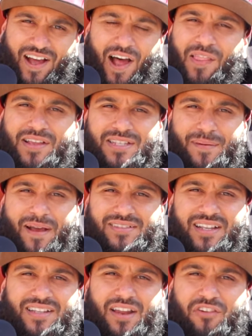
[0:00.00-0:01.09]
Allah subhanahu wa
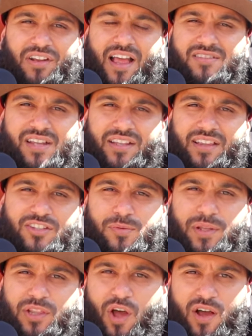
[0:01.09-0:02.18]
ta'ala never allows anything to
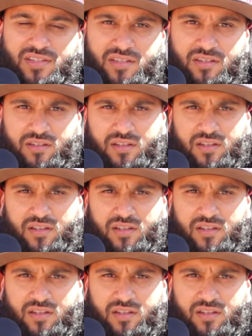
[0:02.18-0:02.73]
be lost.